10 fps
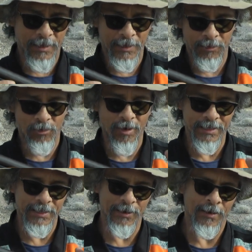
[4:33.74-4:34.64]

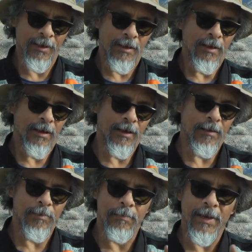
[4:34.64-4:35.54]
incorrect here,
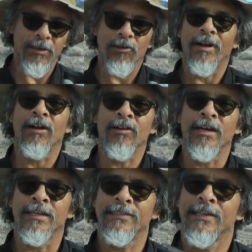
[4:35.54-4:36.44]
but Baker Air
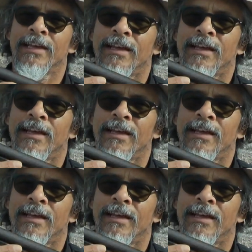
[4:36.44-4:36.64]
Guns.